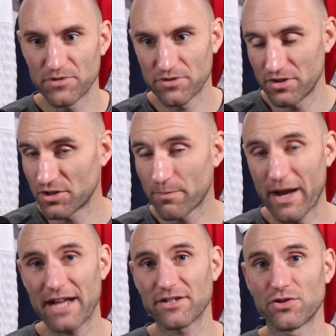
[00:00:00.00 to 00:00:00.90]
the
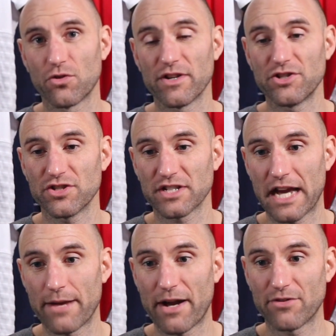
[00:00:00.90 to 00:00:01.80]
Japan story just
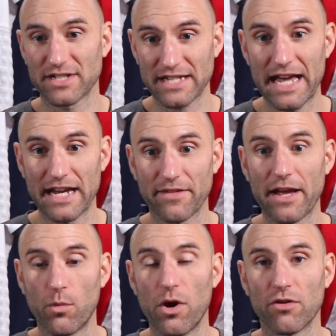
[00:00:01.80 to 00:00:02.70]
came out saying they
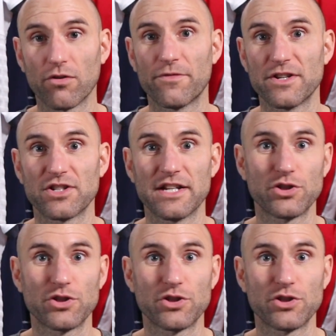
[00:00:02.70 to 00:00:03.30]
were officially